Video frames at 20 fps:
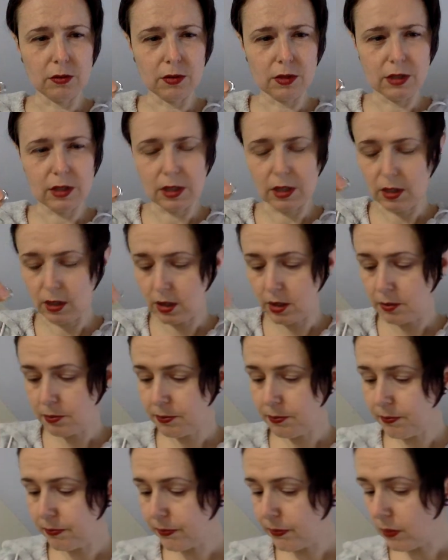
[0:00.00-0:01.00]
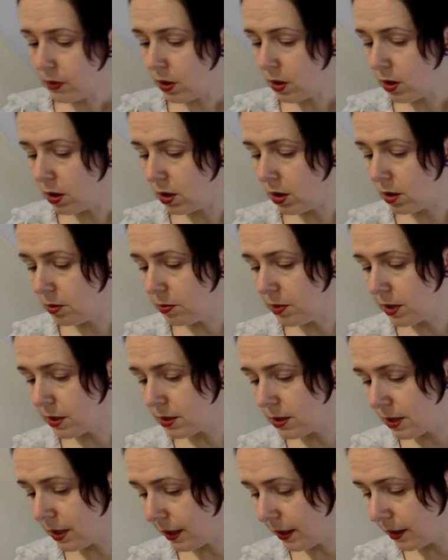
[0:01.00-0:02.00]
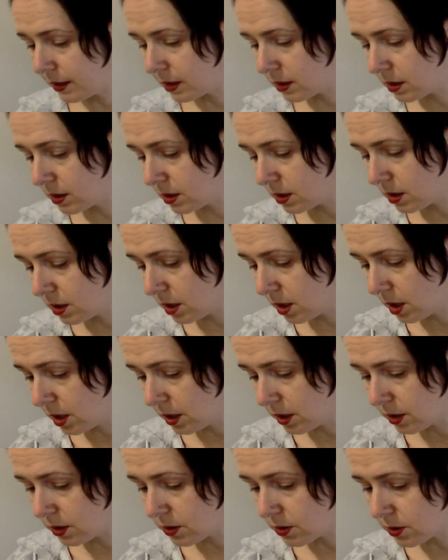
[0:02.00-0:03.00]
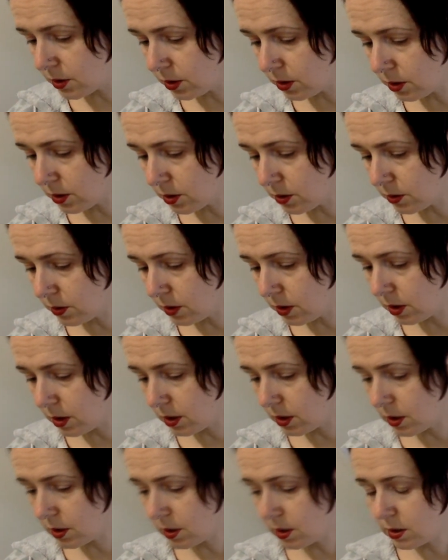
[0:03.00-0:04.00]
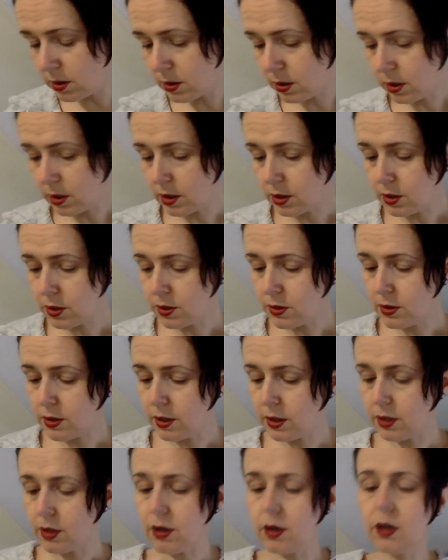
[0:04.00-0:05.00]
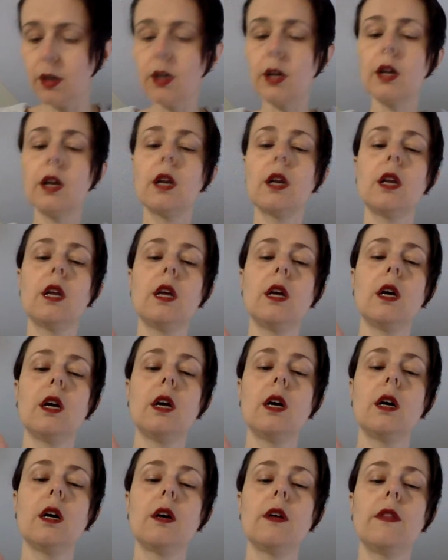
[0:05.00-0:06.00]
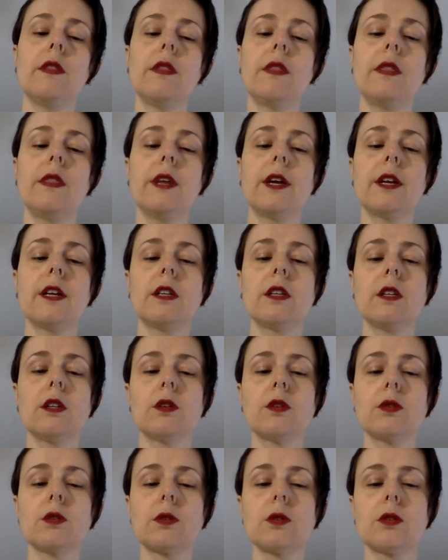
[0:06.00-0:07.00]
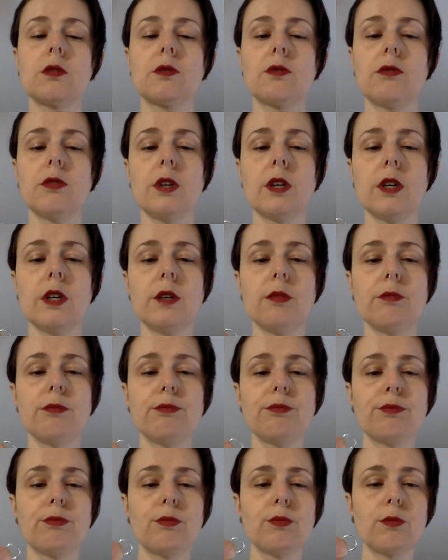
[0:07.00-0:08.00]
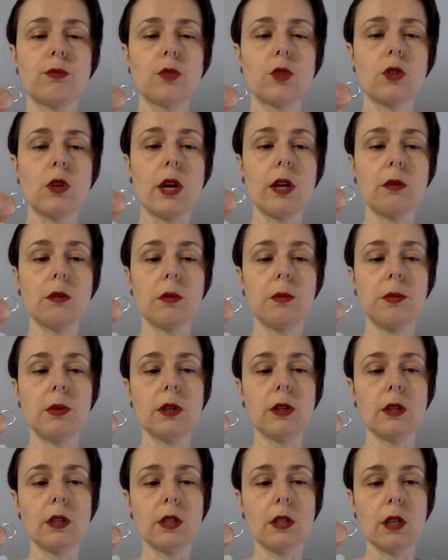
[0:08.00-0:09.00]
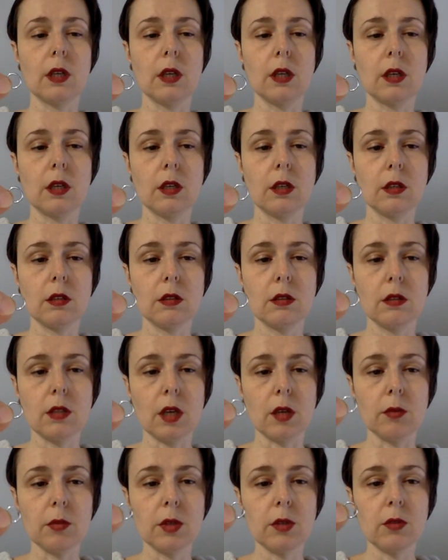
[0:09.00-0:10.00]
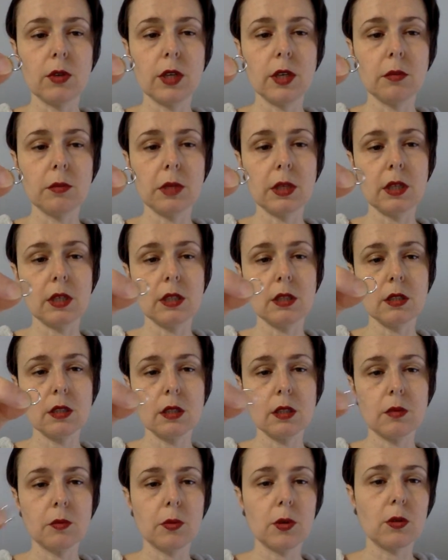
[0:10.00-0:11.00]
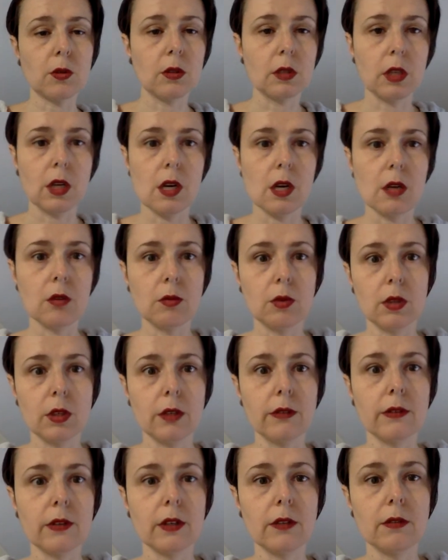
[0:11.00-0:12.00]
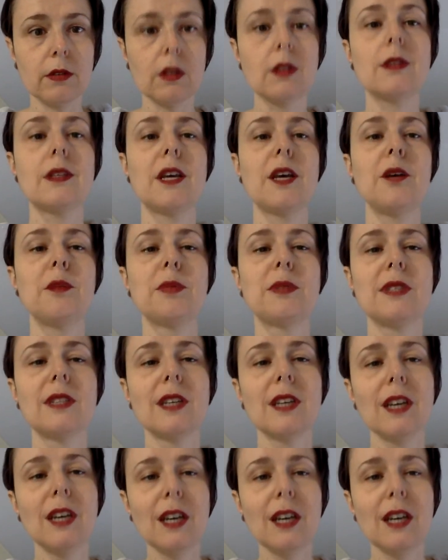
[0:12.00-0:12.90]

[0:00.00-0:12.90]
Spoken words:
slightly. That's that. There's also there are these clickers that are that sort of try to appear like a segment ring, but it isn't. Personally, I would never even attempt